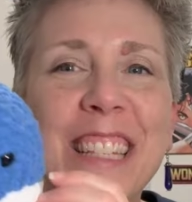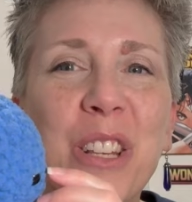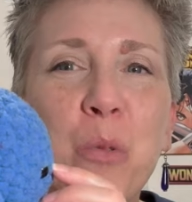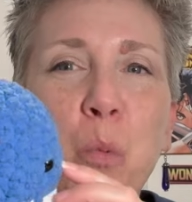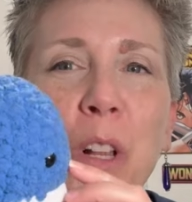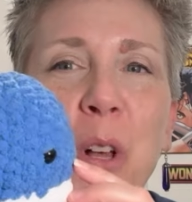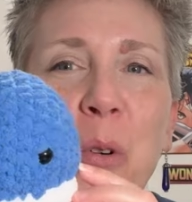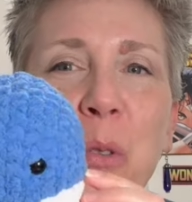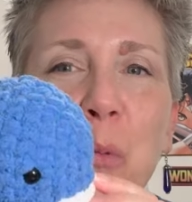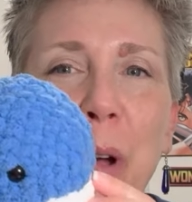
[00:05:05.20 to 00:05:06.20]
is
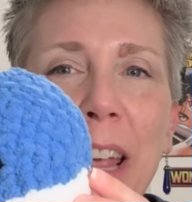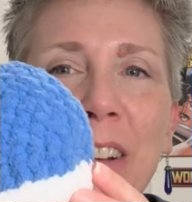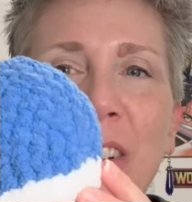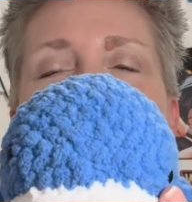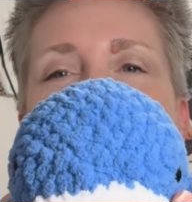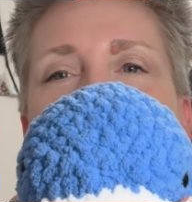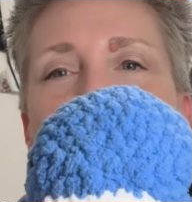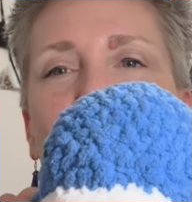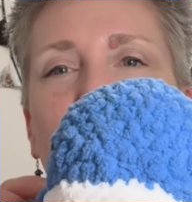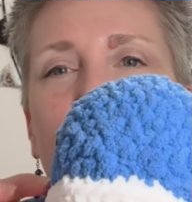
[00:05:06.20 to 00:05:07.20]
Willow the Whale. How
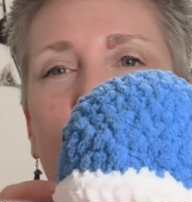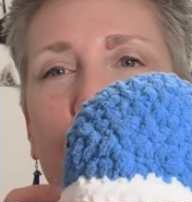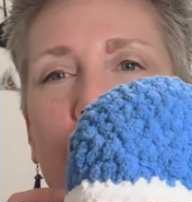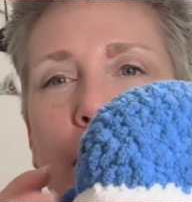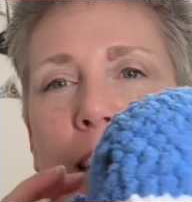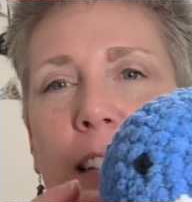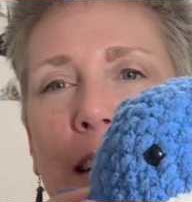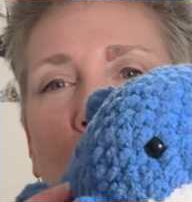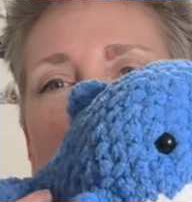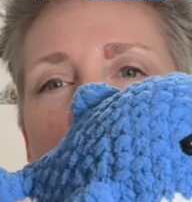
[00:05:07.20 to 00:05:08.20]
cute is this? This is
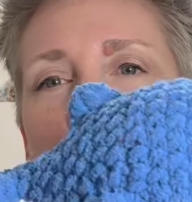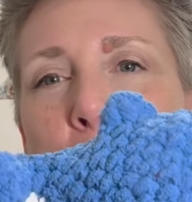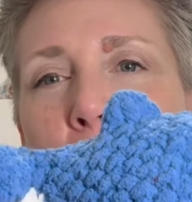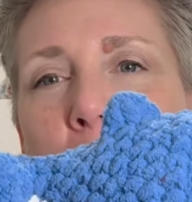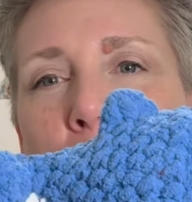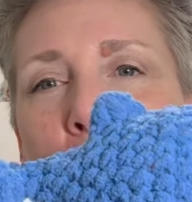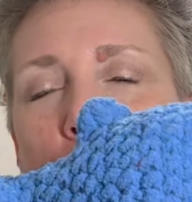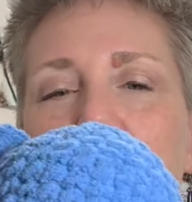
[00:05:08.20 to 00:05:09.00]
an oak and marlow.